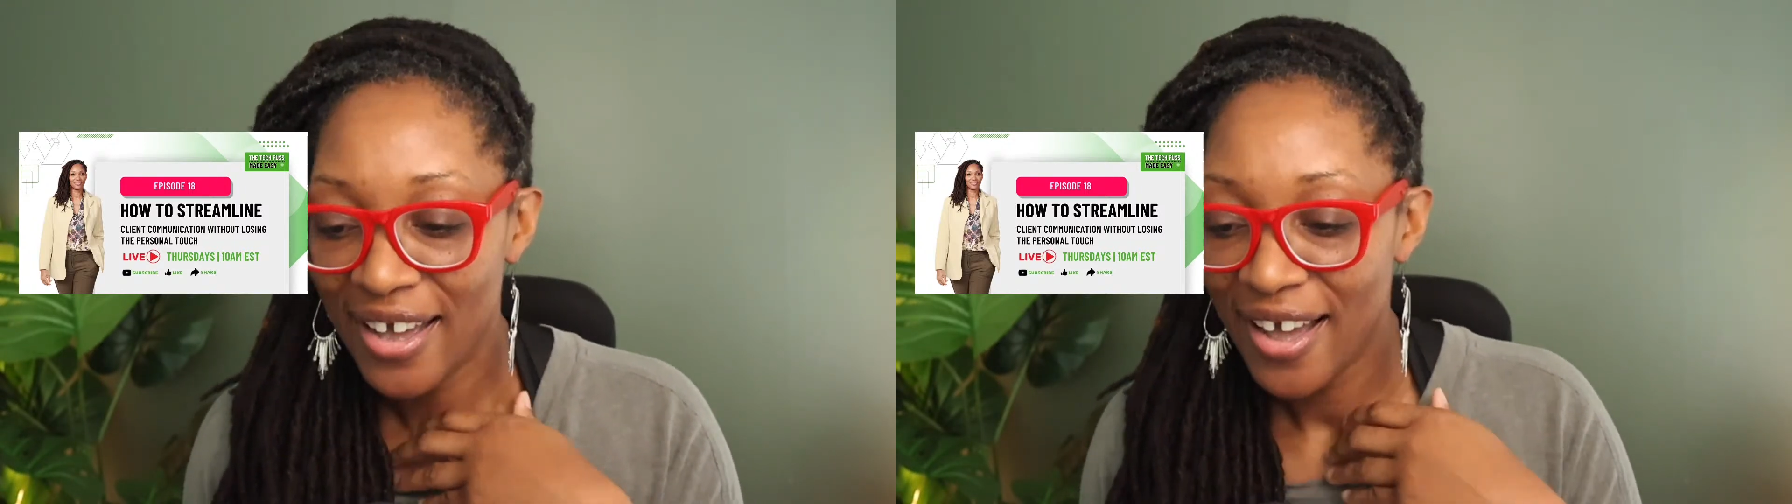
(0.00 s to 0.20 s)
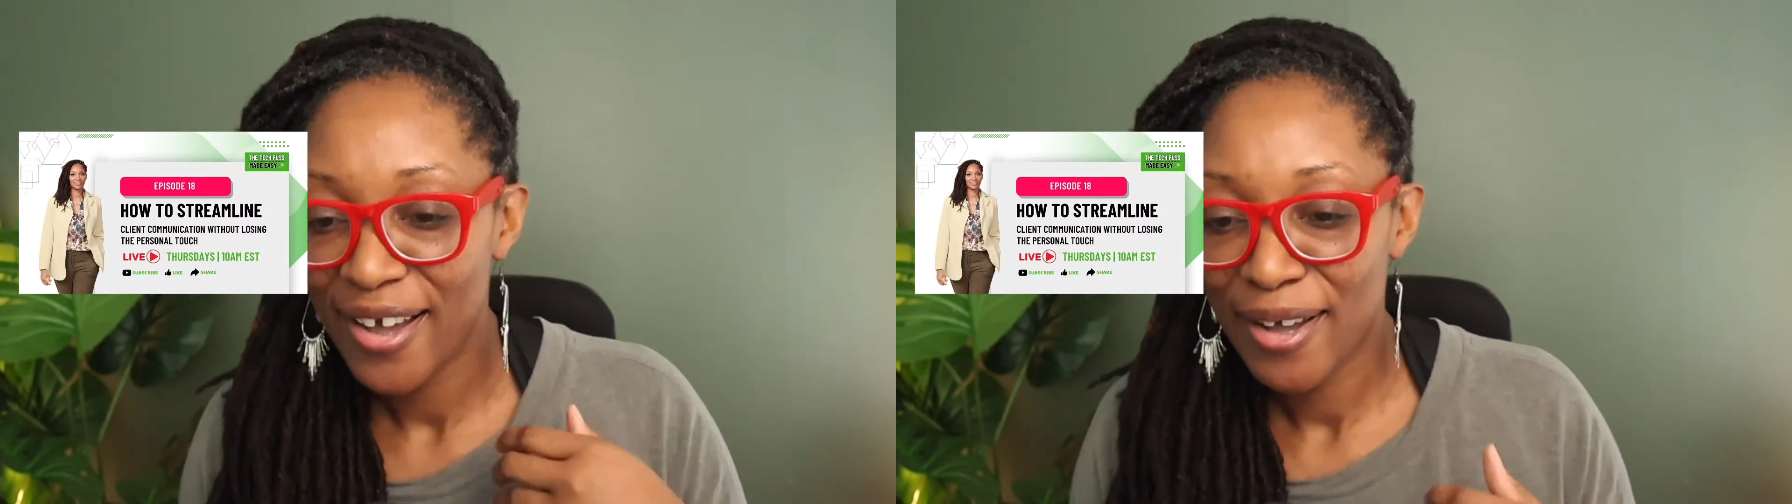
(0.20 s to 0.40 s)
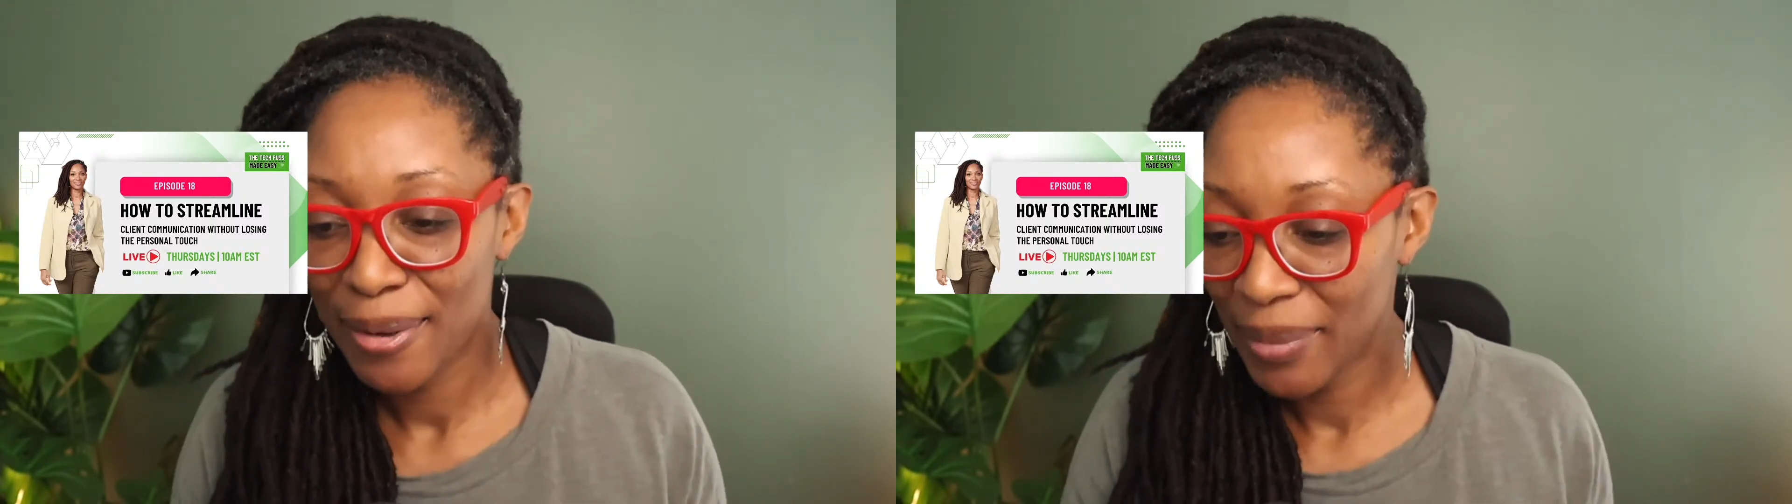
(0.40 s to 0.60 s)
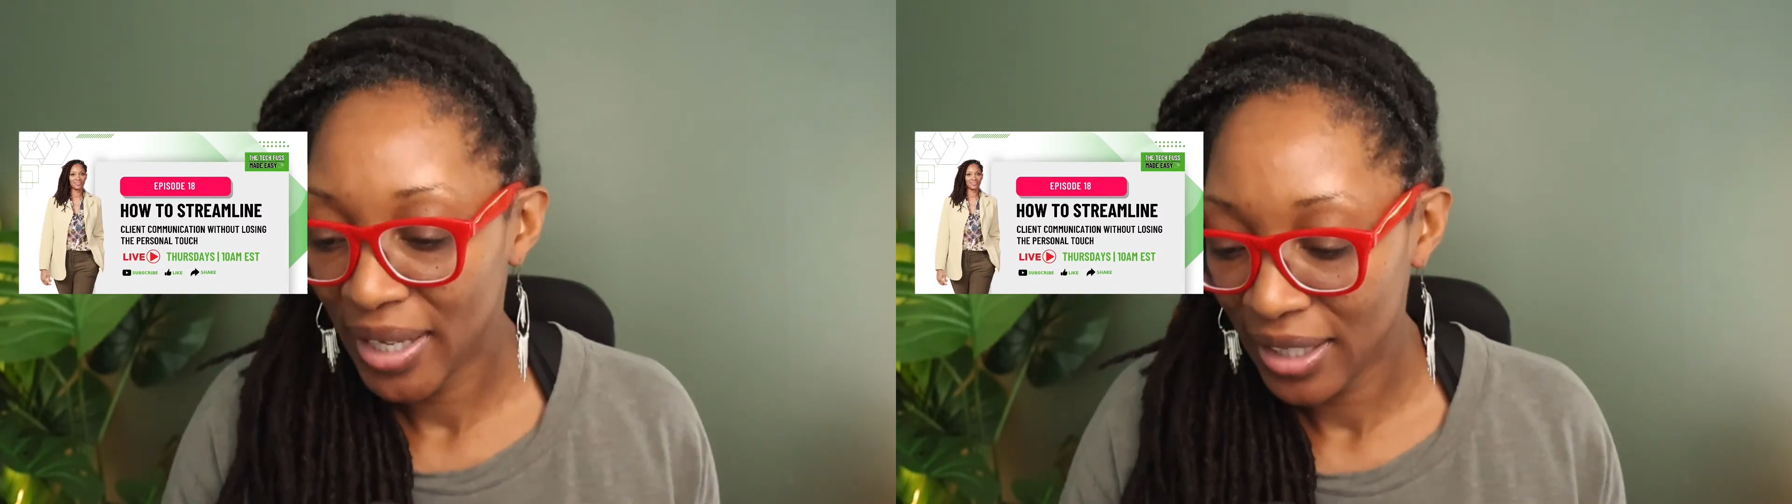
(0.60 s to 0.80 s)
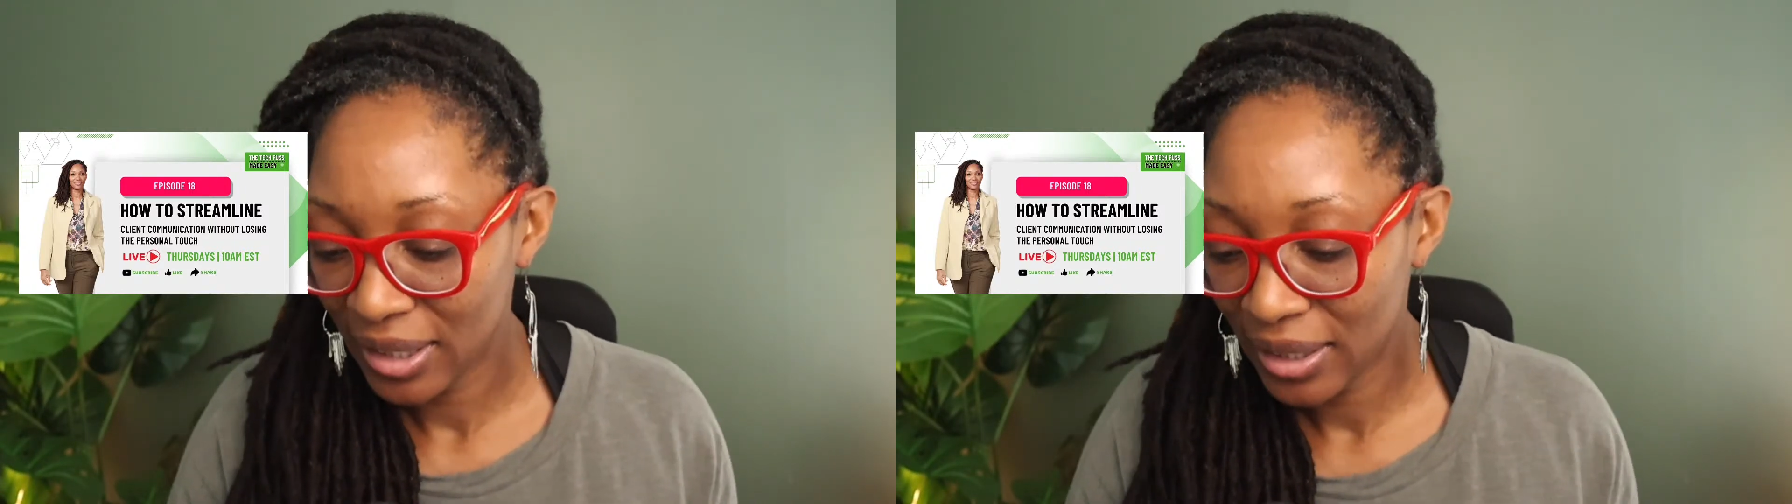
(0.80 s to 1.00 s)

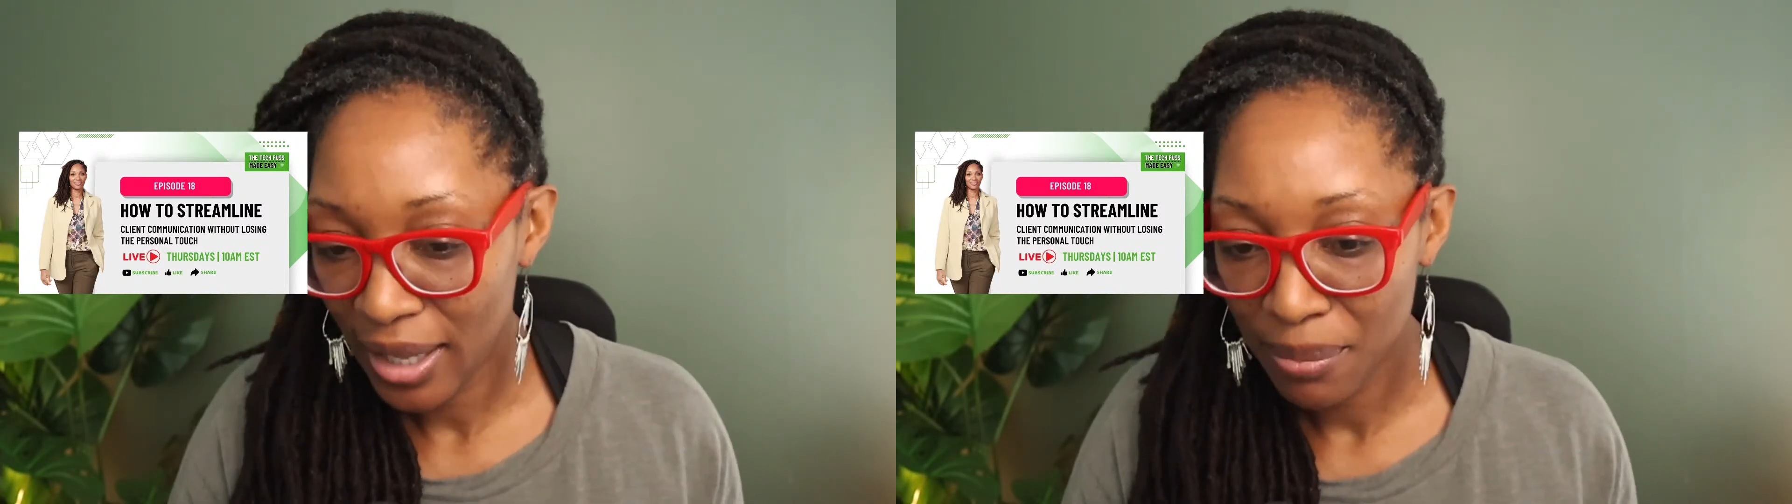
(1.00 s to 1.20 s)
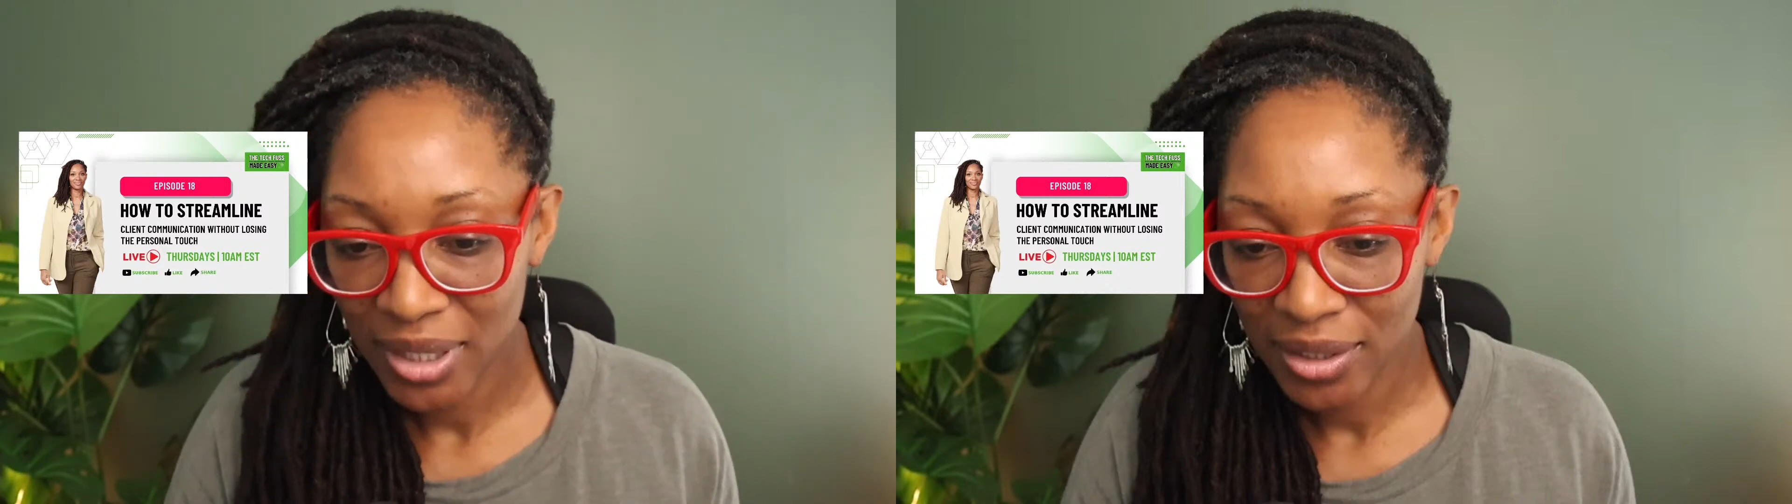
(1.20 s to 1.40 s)
Let me